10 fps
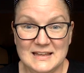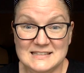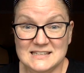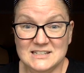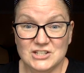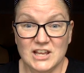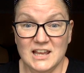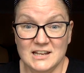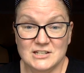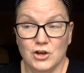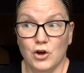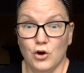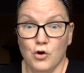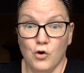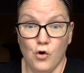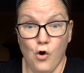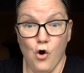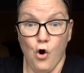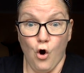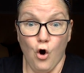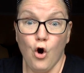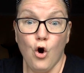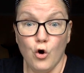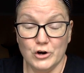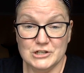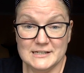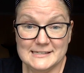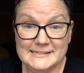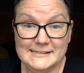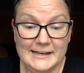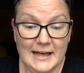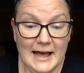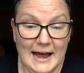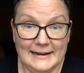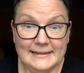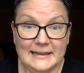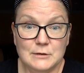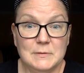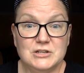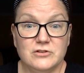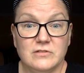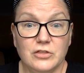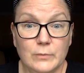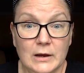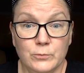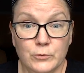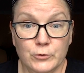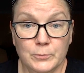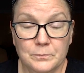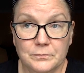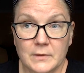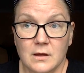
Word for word: isn't it gorgeous? I didn't get a picture of the thread room.